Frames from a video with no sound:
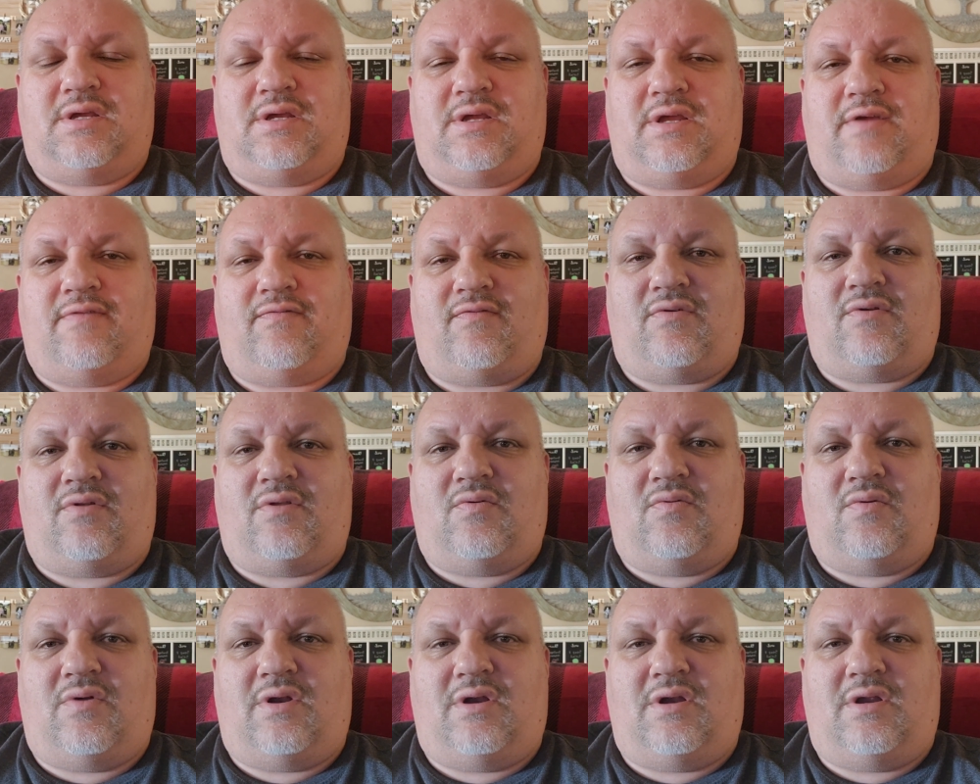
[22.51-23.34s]
I haven't
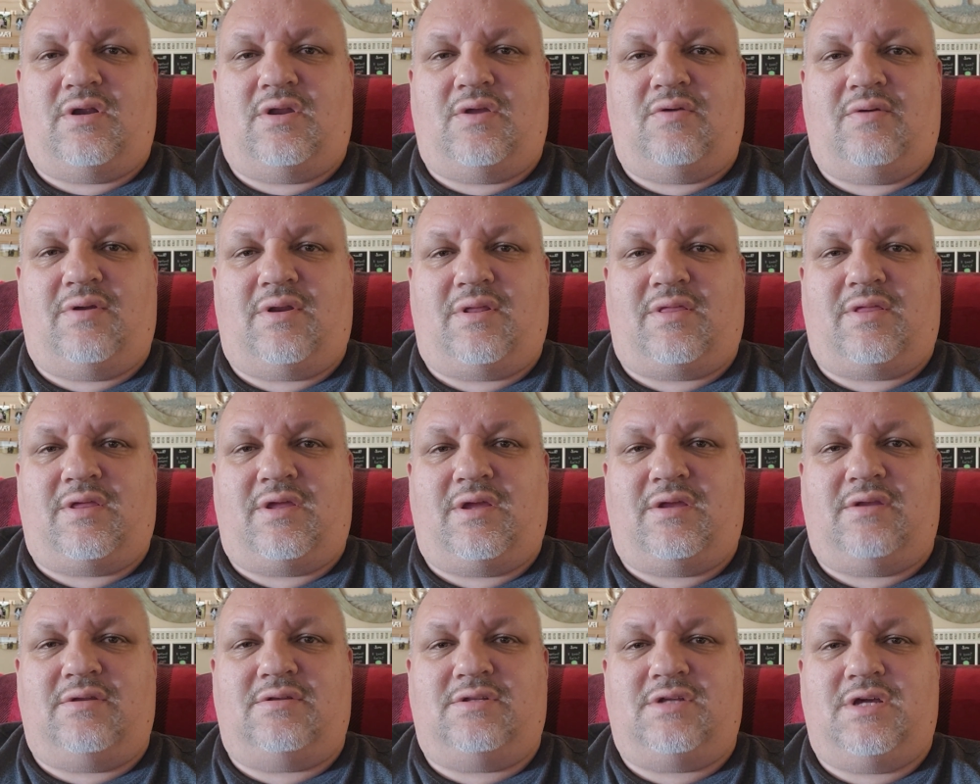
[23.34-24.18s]
really wanted to do
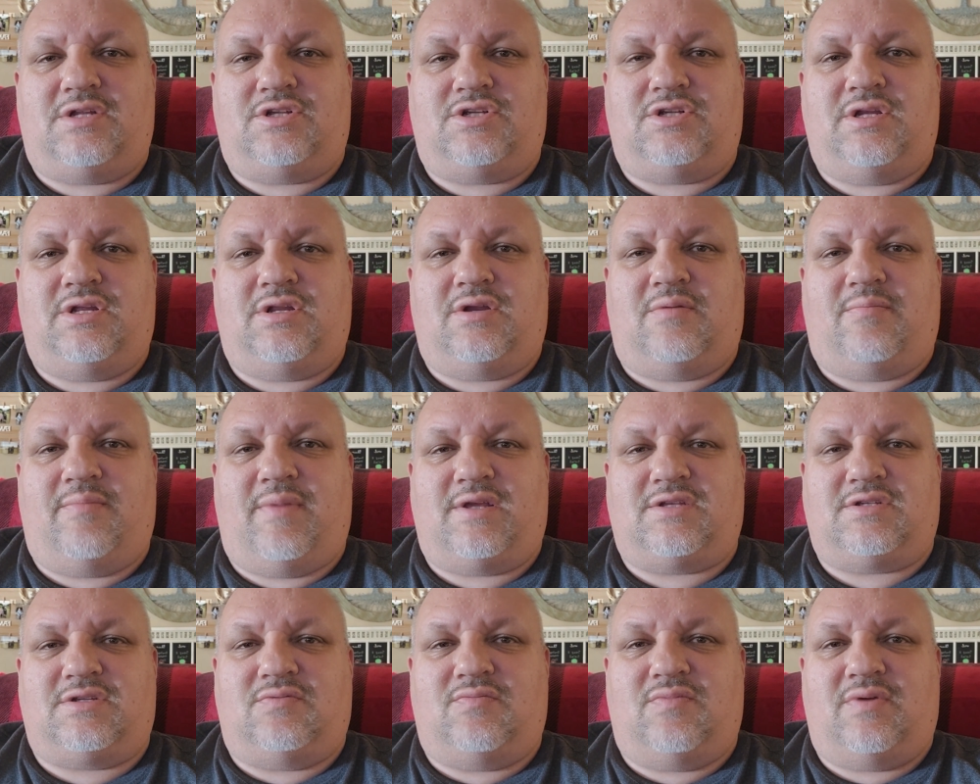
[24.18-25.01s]
anything touching it or
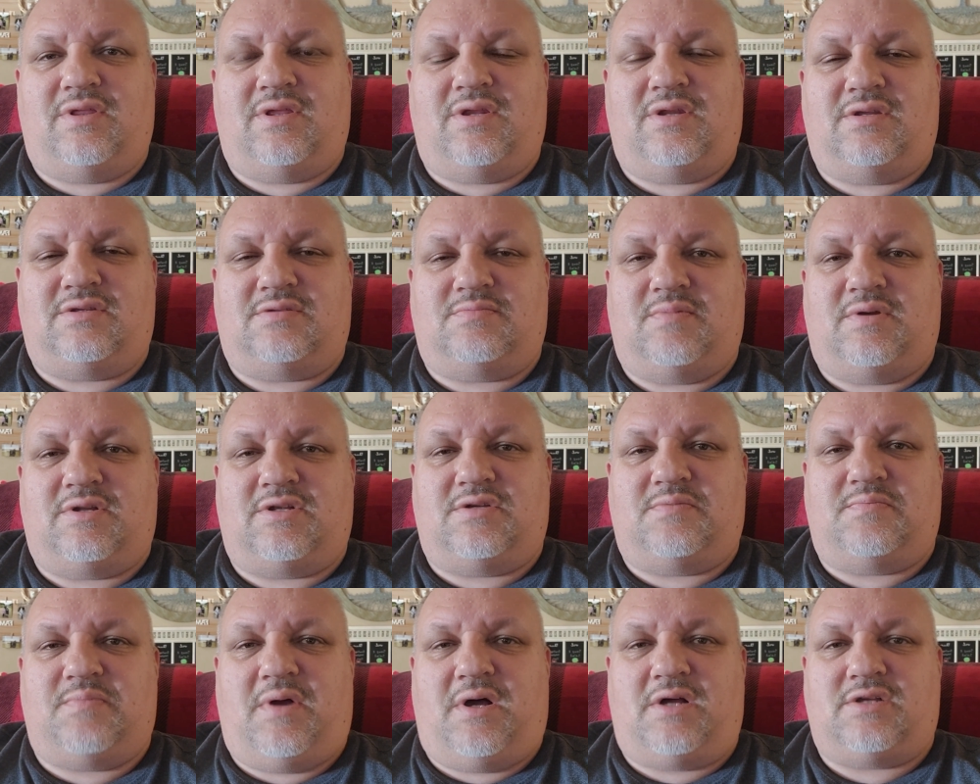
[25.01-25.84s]
messing with it as
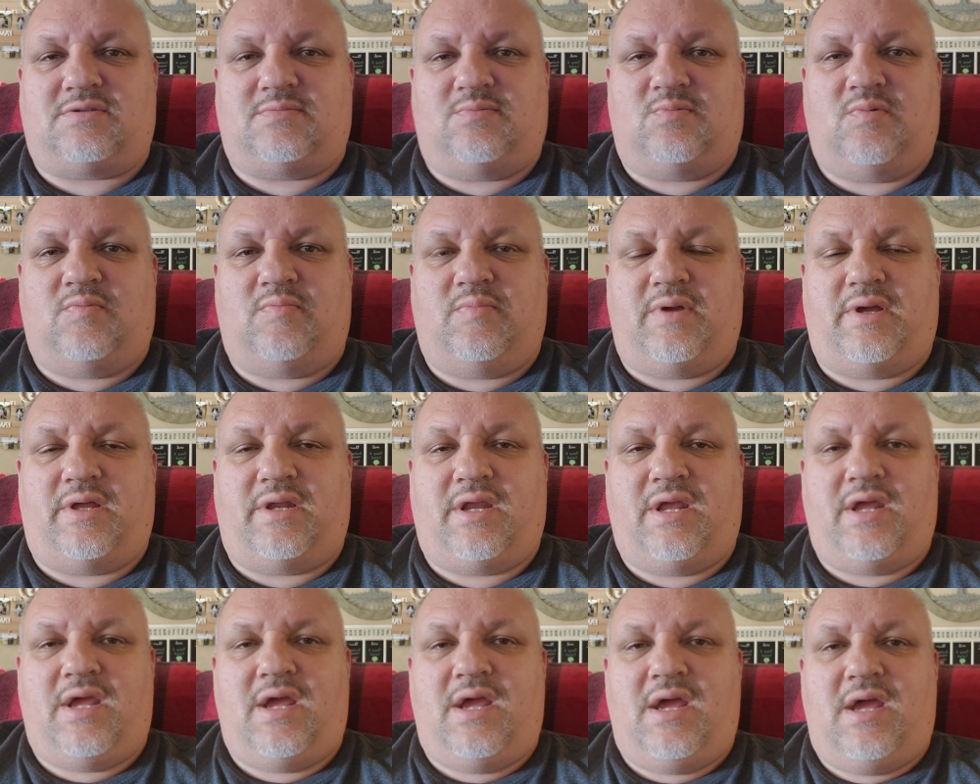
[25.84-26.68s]
much as possible,
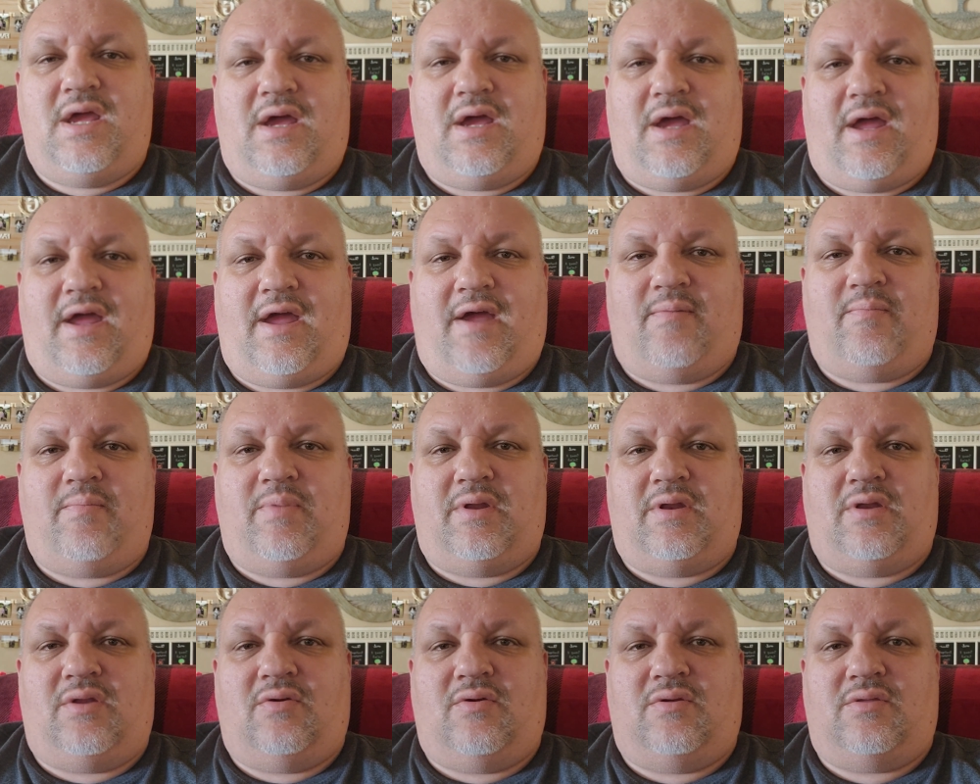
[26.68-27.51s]
but I have
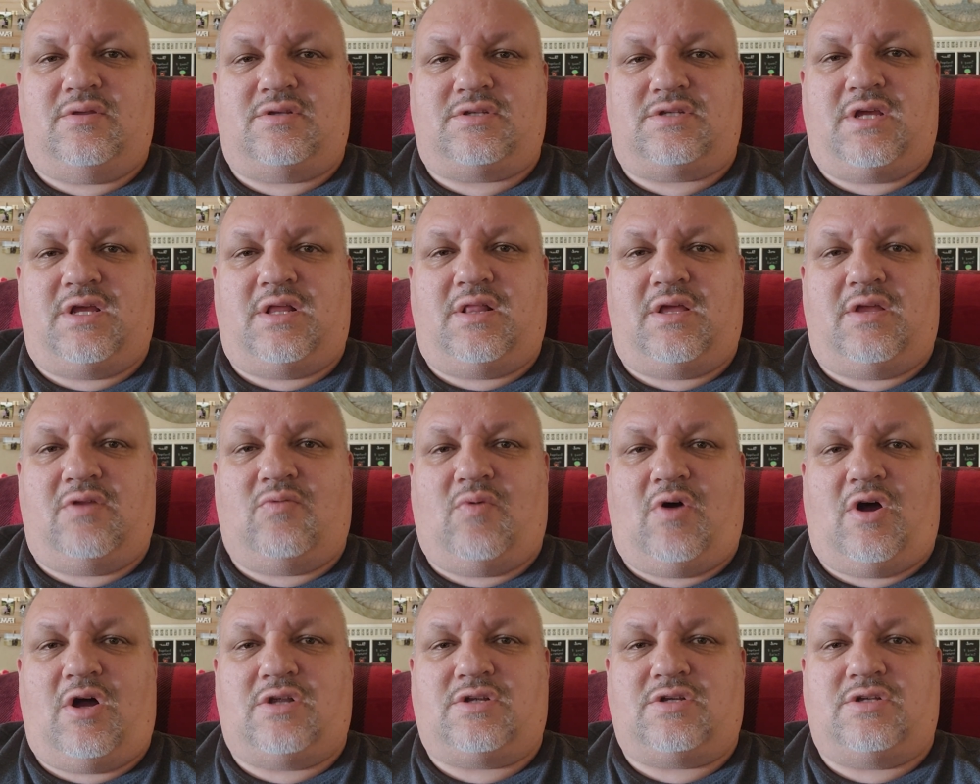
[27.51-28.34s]
been doing the saline
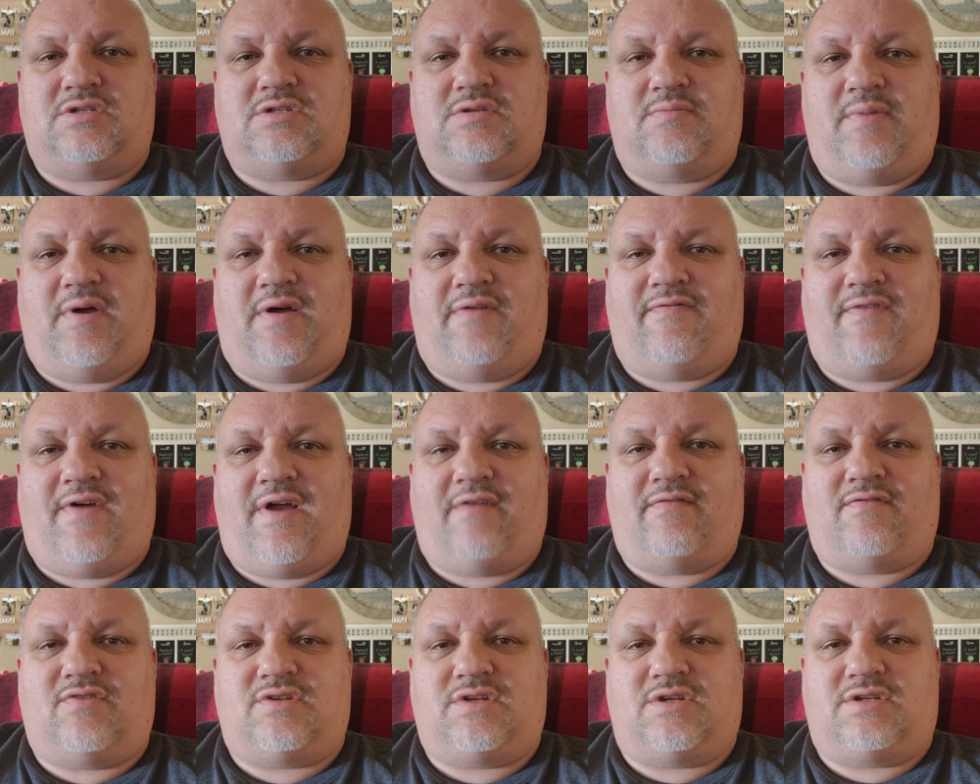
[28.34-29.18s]
washes about
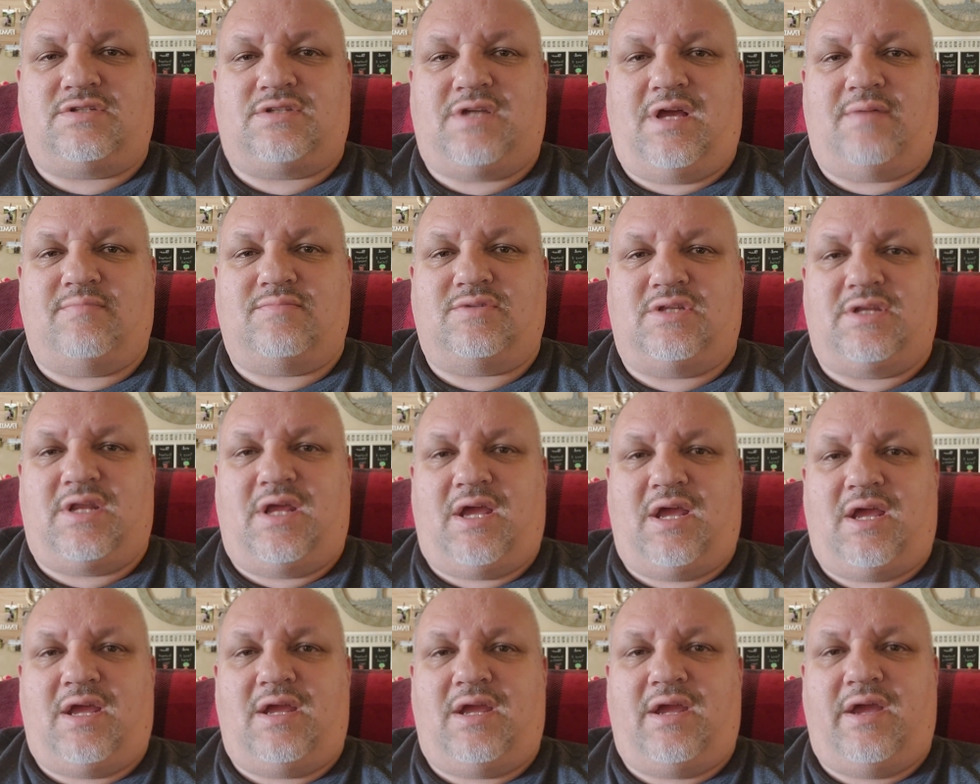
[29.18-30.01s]
5 or 6 times a
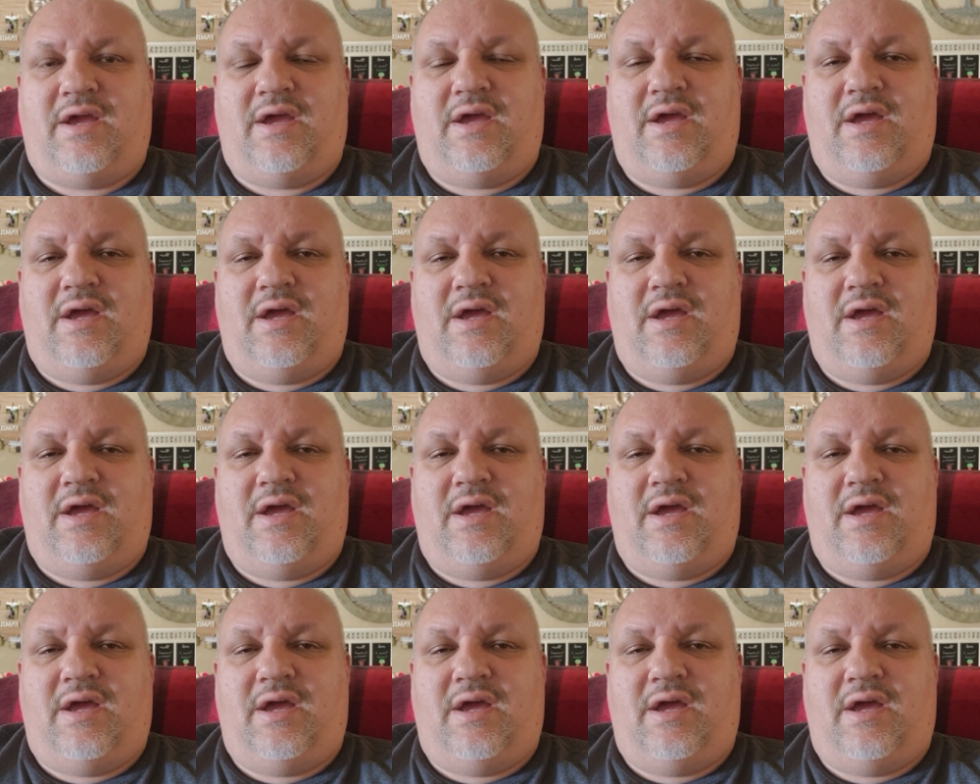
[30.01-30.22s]
day,